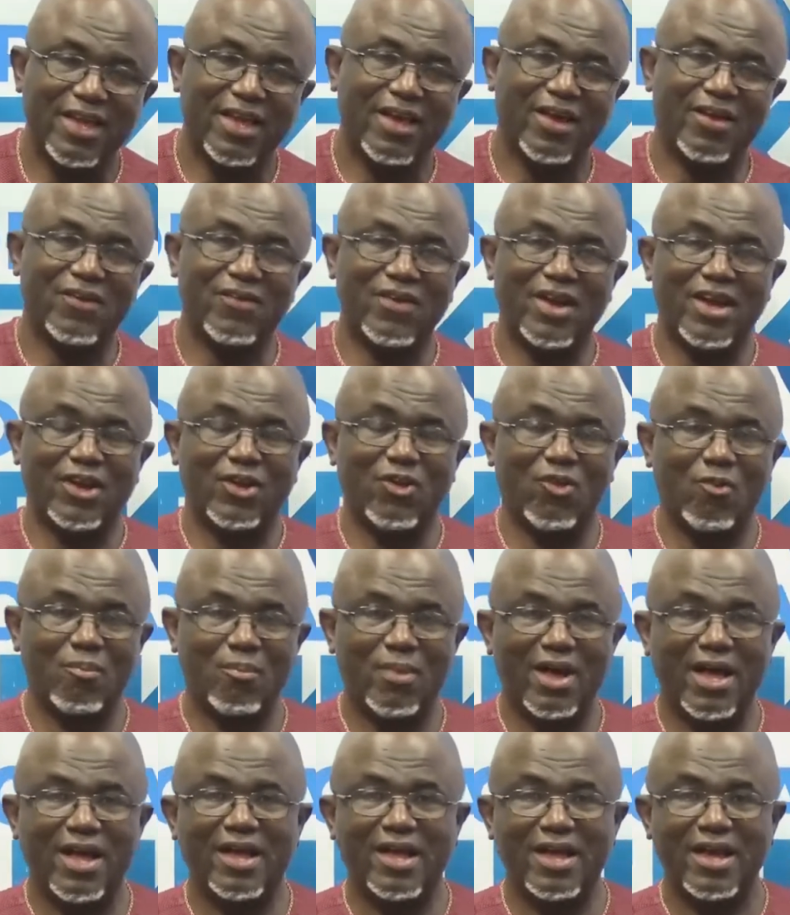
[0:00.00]
All right,
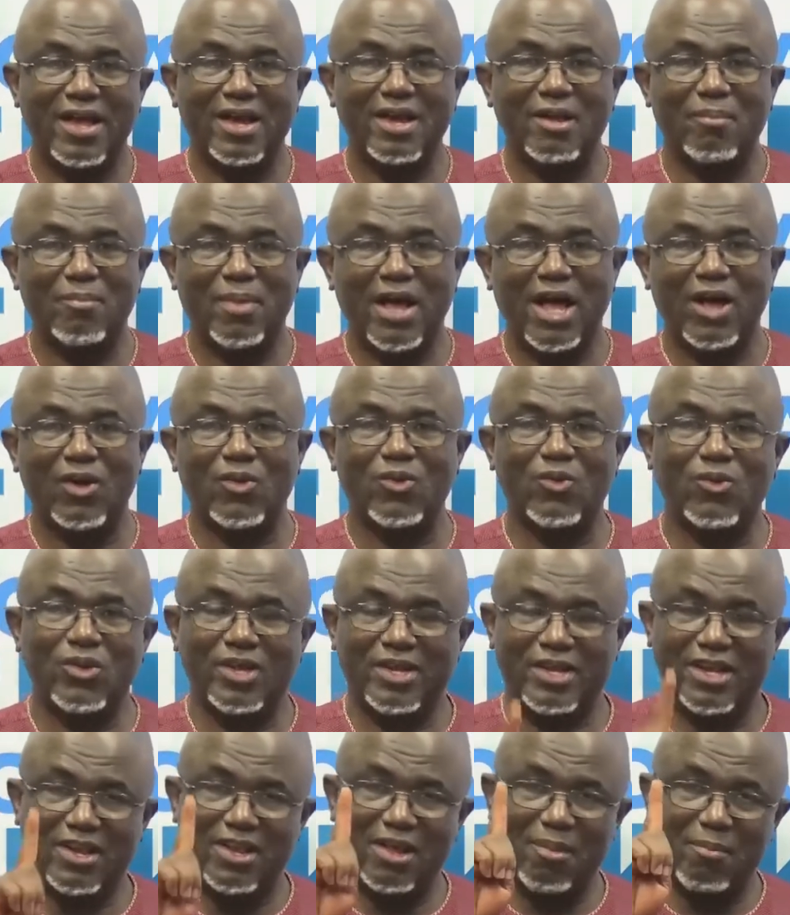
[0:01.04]
Oman Ghana Baako
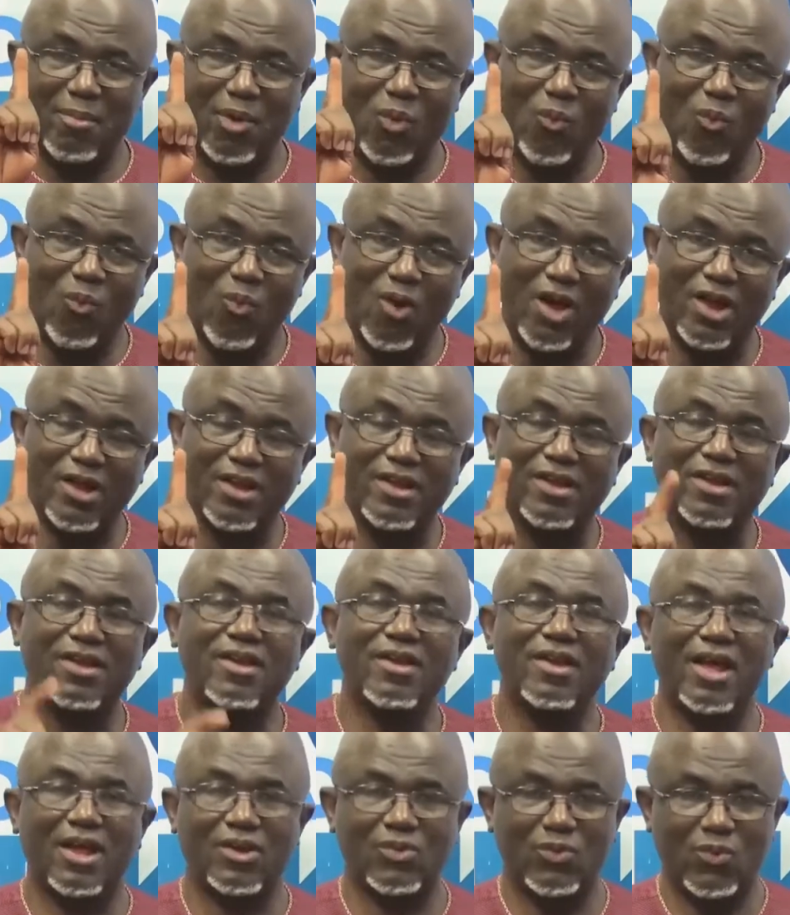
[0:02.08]
and the number
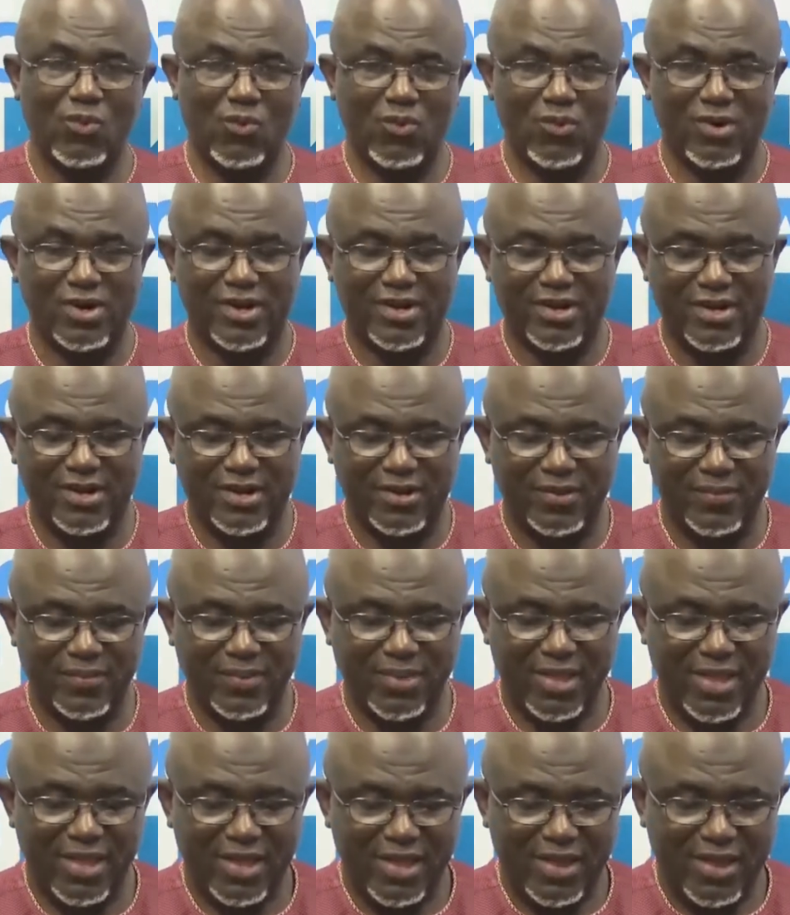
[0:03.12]
1.org.
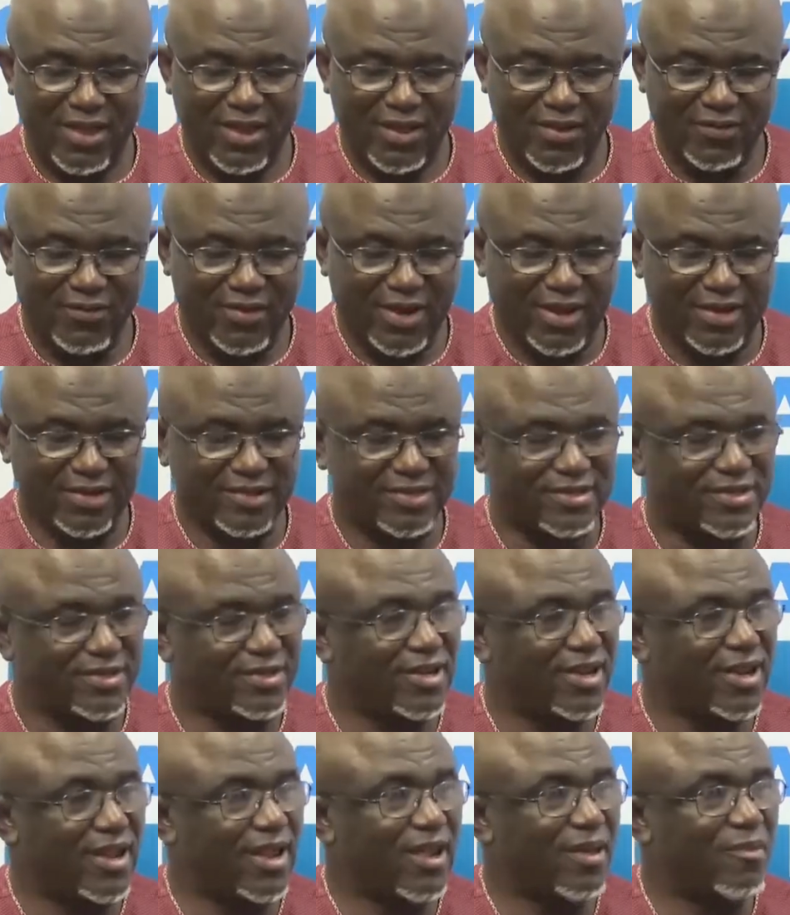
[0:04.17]
All right.
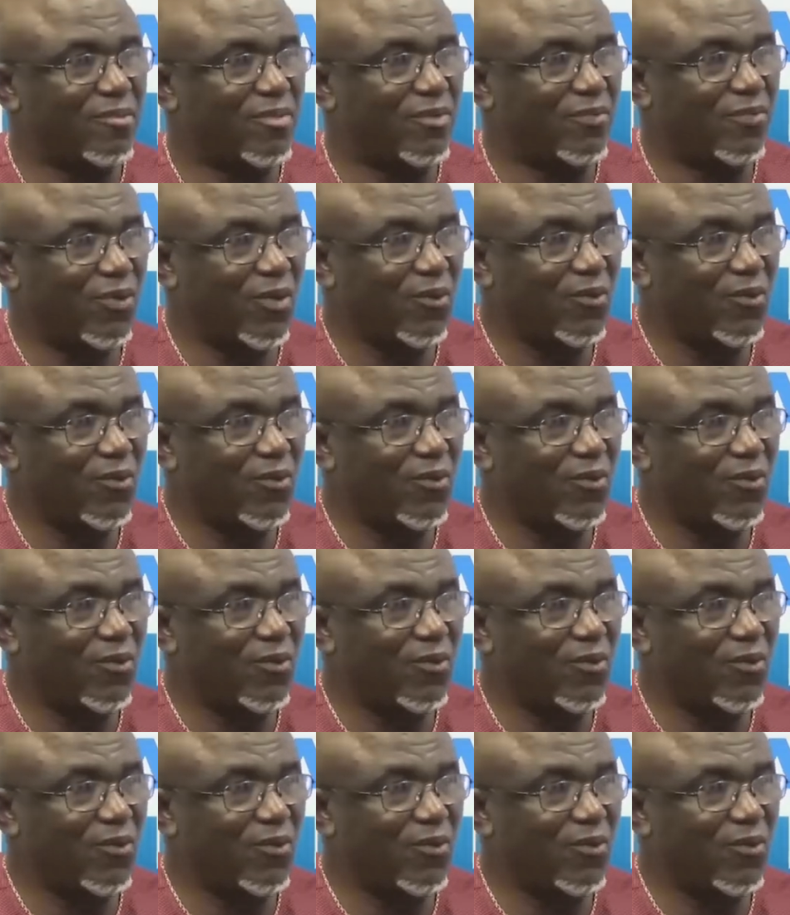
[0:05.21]
Before